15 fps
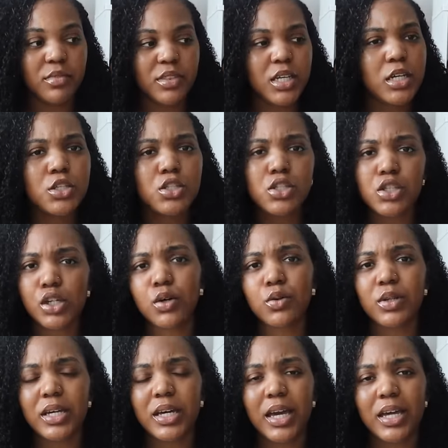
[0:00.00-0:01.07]
things
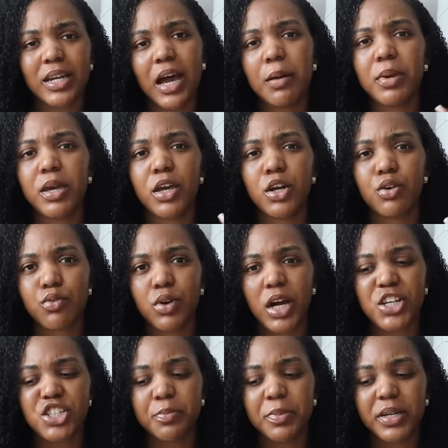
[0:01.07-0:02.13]
slowly and not being in a
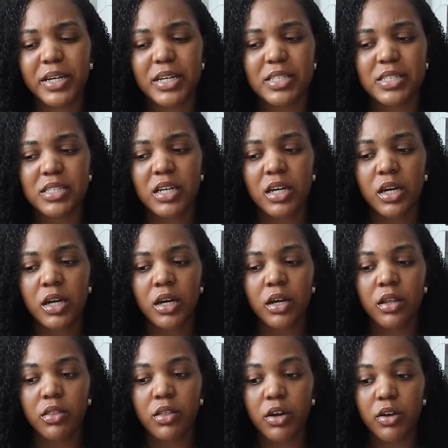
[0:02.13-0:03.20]
rush, because
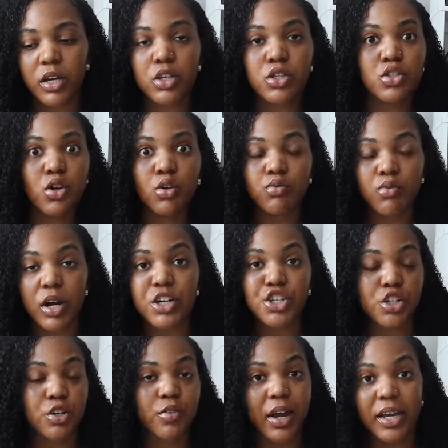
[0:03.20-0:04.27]
there is no rush
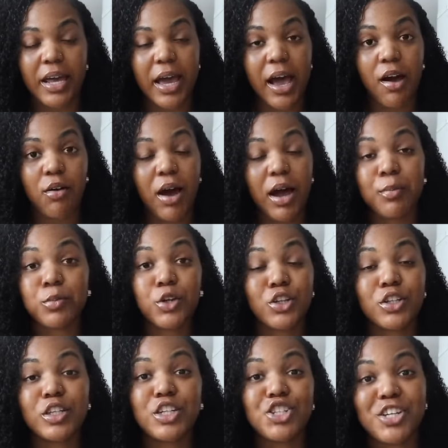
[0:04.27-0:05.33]
to right now. I'm
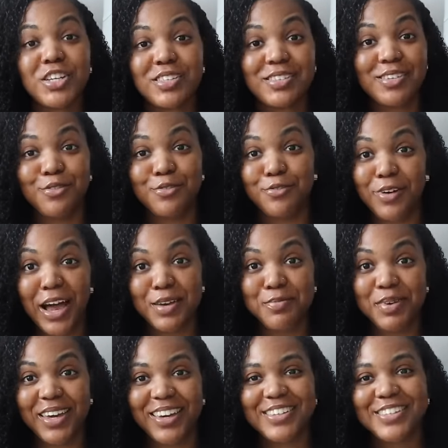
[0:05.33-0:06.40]
literally just
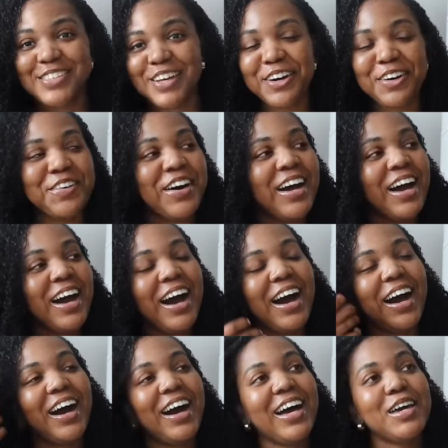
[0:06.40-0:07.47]
vibing. So
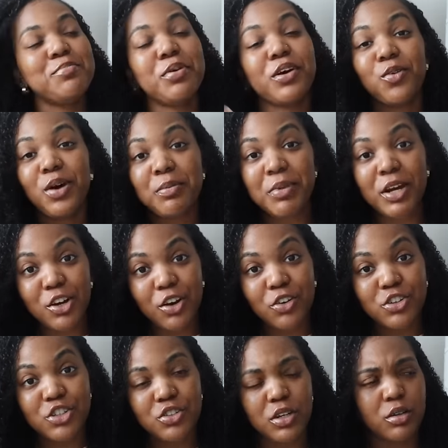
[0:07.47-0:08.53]
I put away my
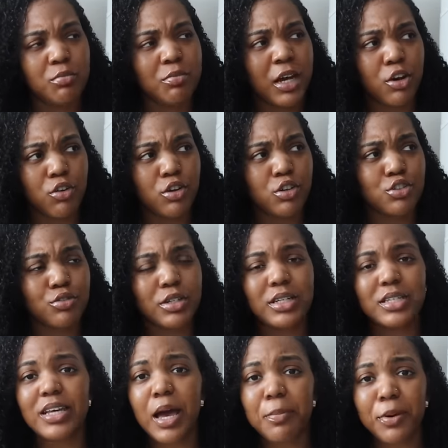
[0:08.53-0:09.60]

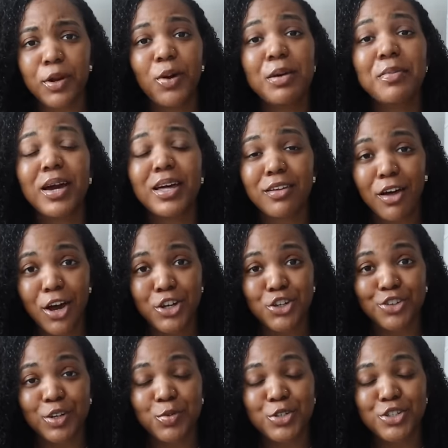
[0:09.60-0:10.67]
groceries. I put away my
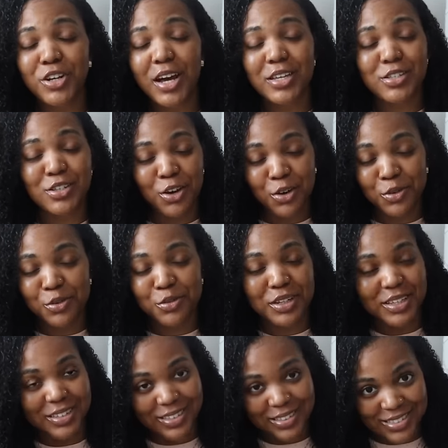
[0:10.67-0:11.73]
laundry, which you guys know
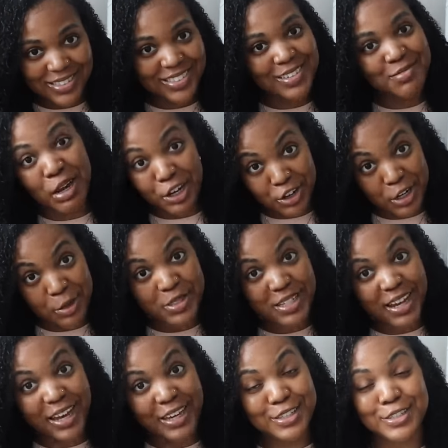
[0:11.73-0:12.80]
is my
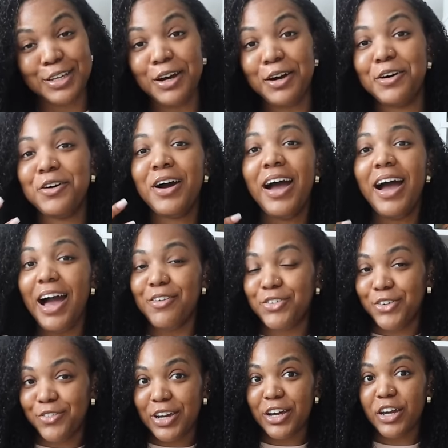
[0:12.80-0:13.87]
kryptonite. So I
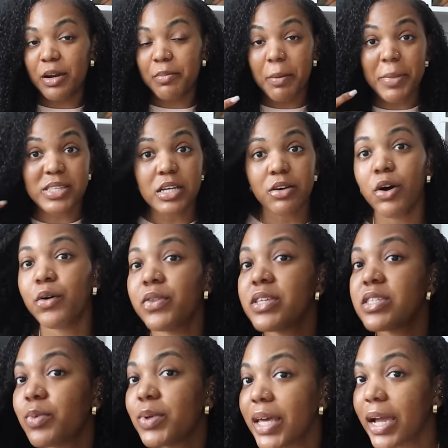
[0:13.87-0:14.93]
feel very good about myself. Oh, and this
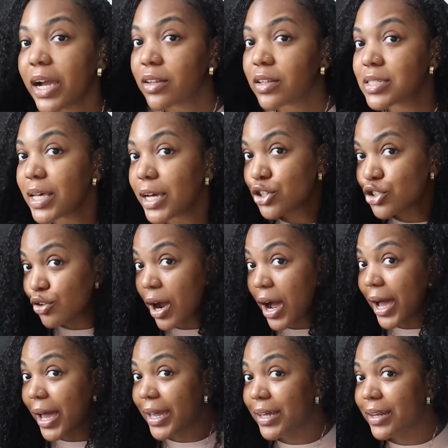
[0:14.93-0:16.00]
is what the hair looks like
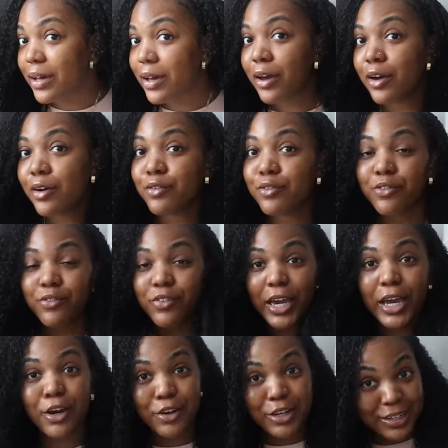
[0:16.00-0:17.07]
dried.
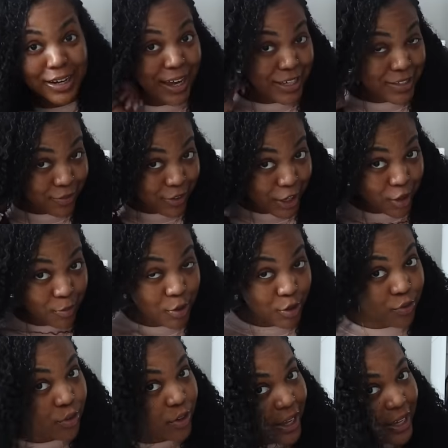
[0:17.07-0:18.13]
very nice, very
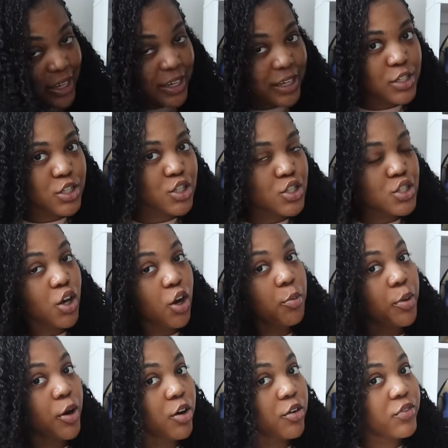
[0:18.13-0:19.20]
beautiful. Like, it's so
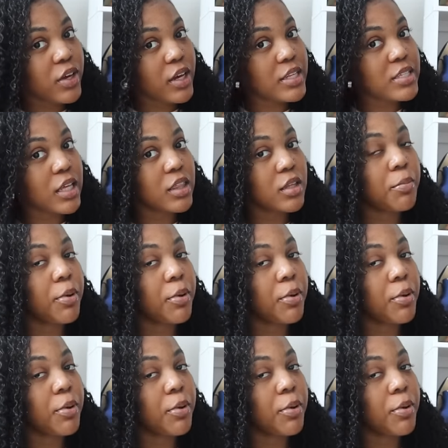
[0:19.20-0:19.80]
perfect. It's like the